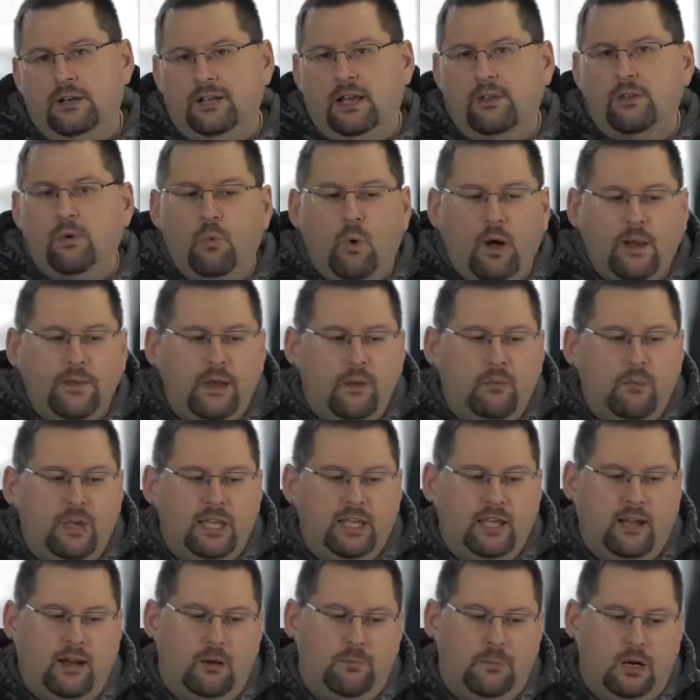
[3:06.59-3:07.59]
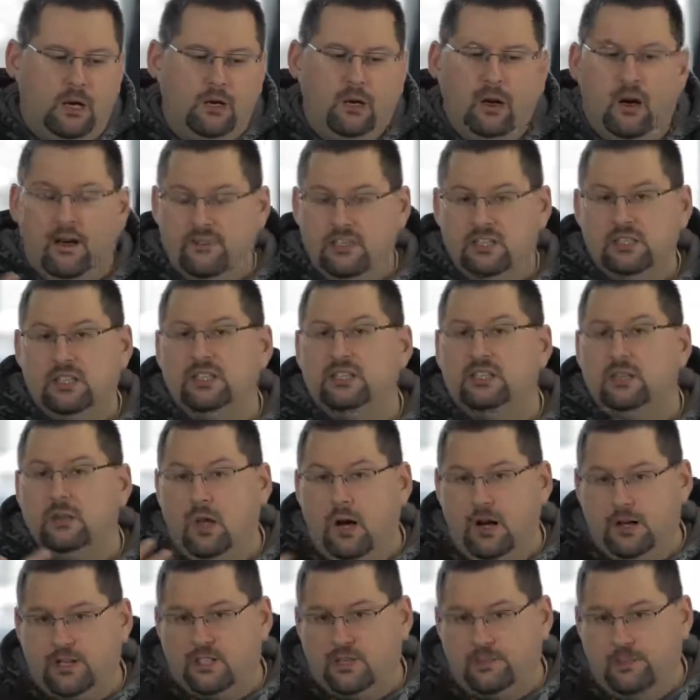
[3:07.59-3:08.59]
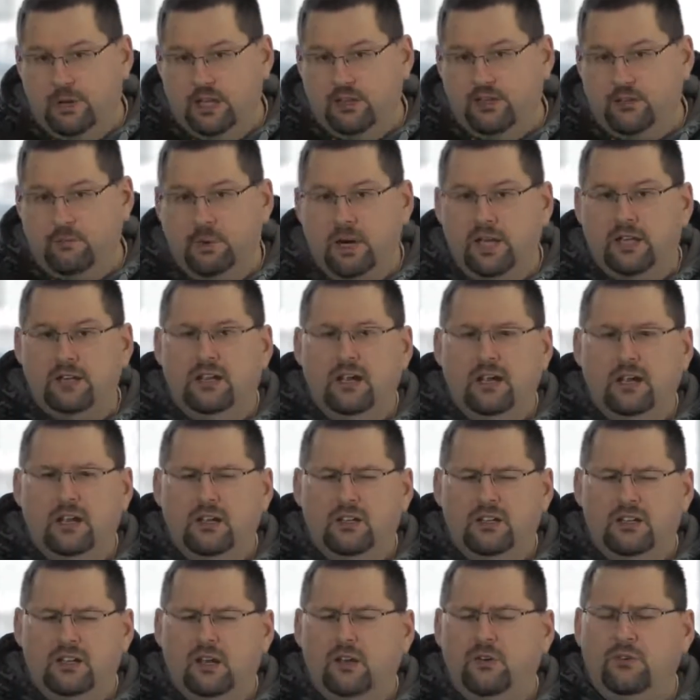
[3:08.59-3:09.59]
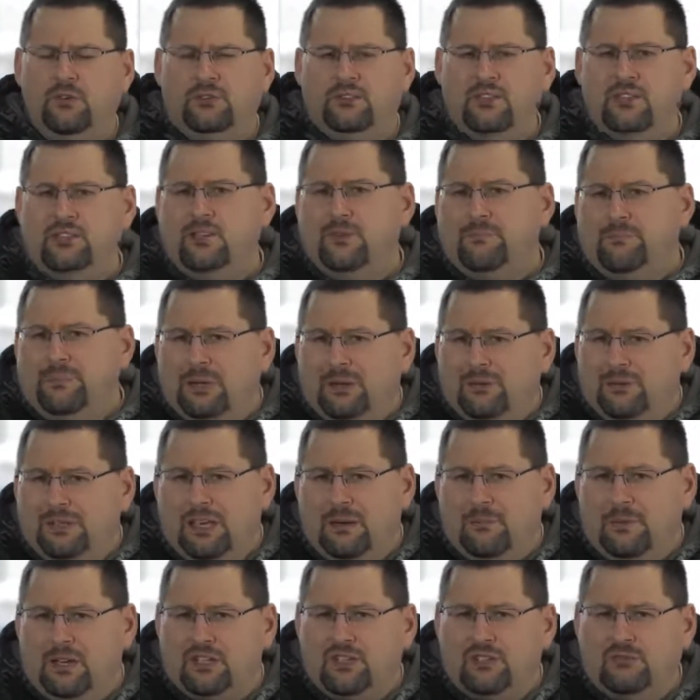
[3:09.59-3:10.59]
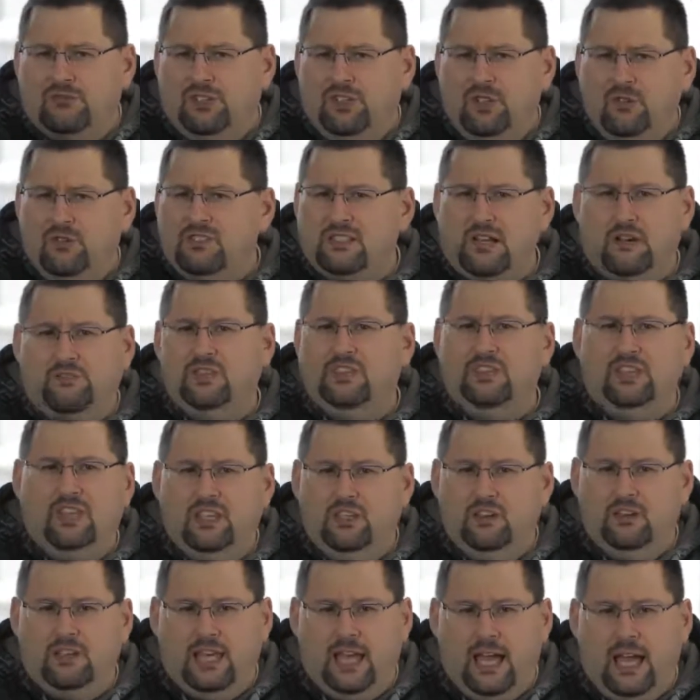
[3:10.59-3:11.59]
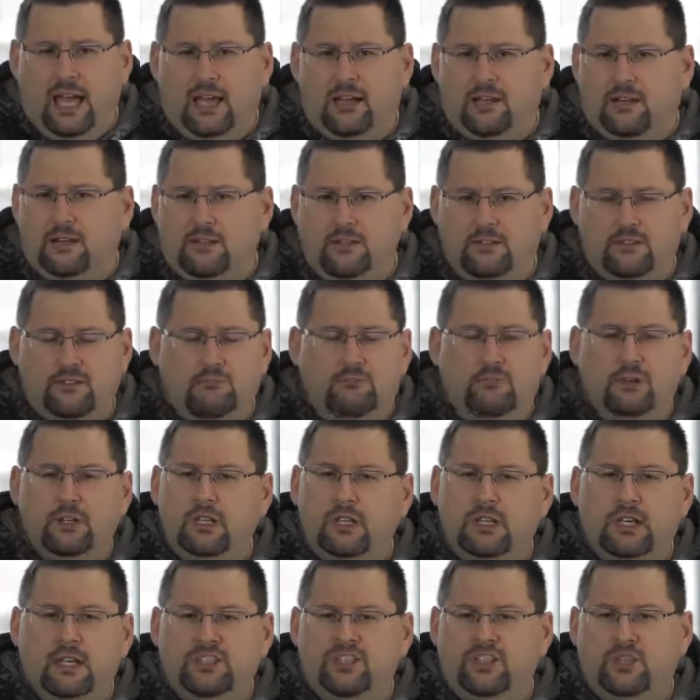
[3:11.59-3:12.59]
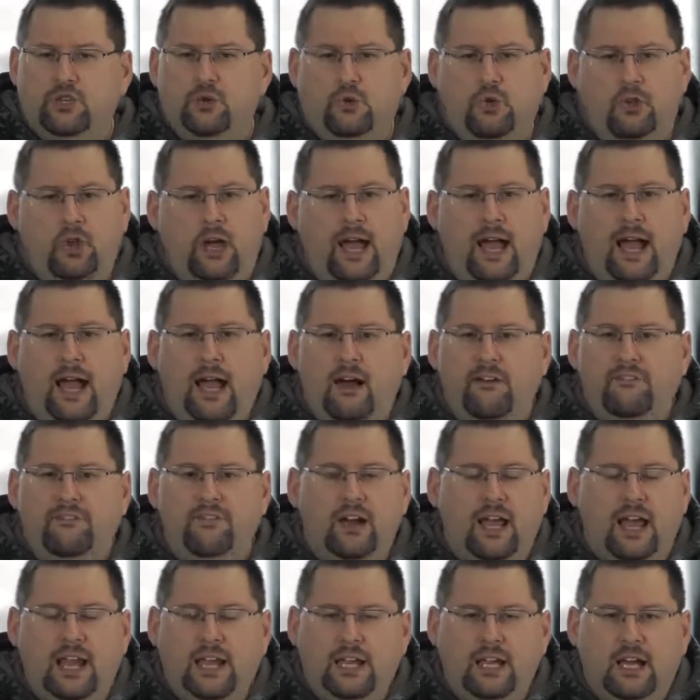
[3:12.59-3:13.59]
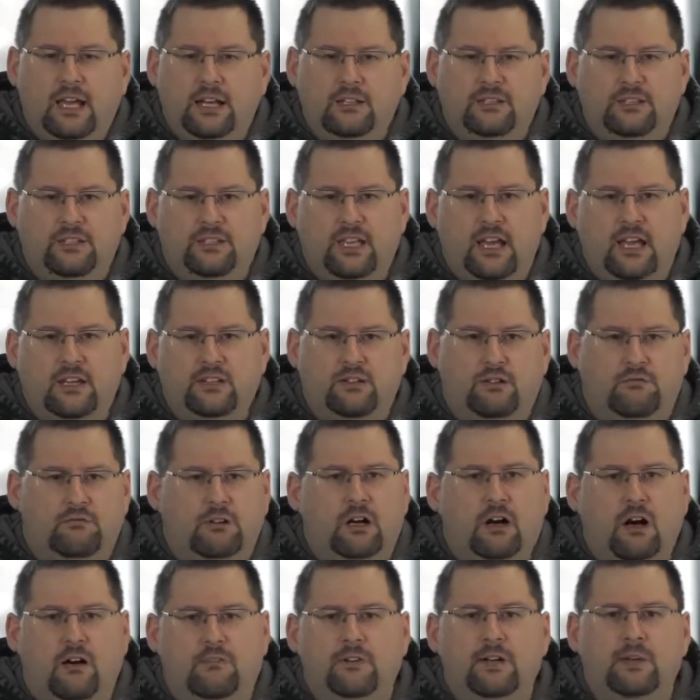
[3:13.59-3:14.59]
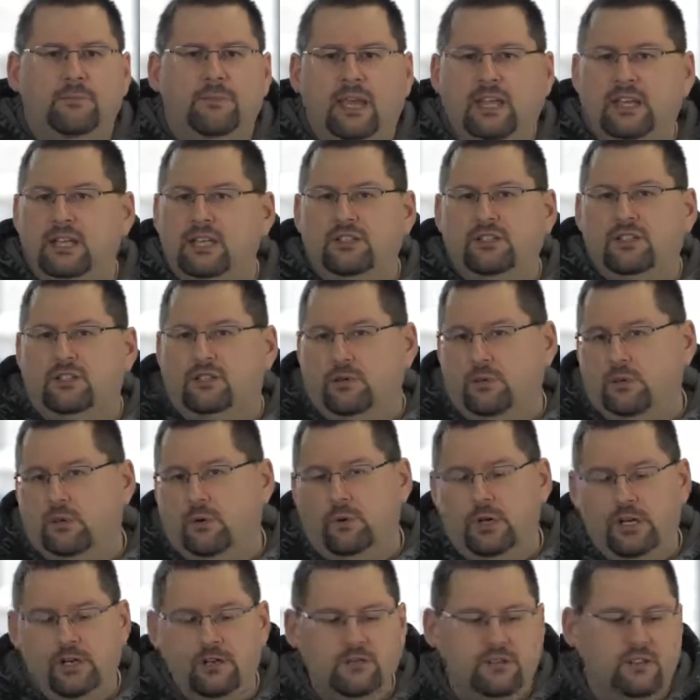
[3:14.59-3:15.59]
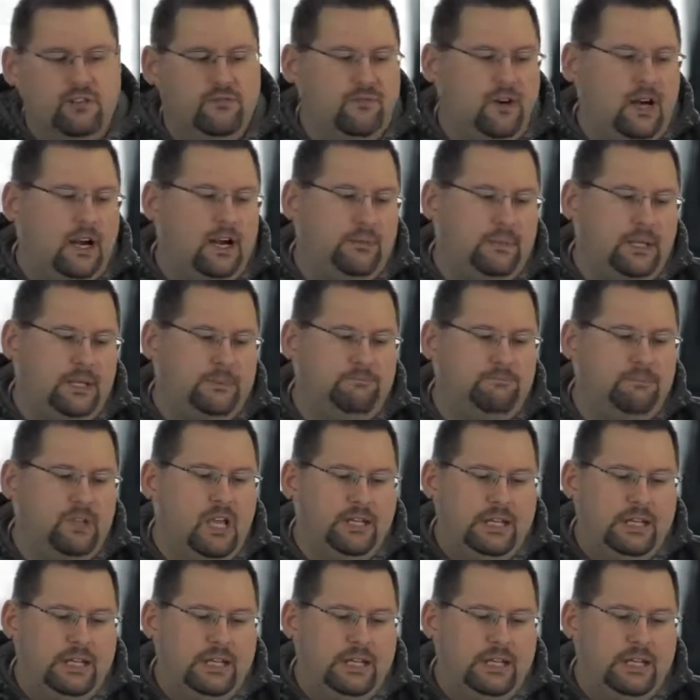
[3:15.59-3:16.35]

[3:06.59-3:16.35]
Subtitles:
Now the one that we care about obviously is Locksmith, but you know, since you're building the image, use everything you can. It's a really nice tool to have for any kind of disaster and recovery you may need to do in a Windows environment.